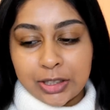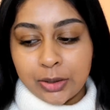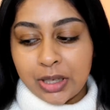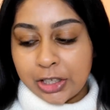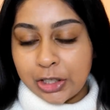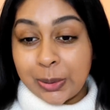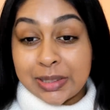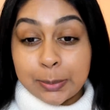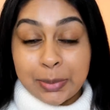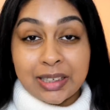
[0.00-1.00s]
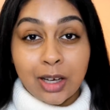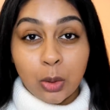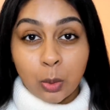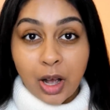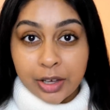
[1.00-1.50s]
I know it's been a
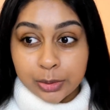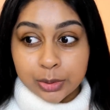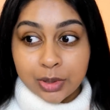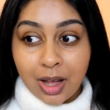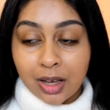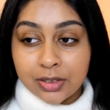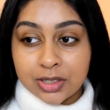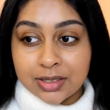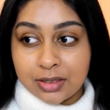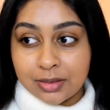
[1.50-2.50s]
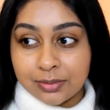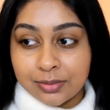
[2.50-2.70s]
while. I just,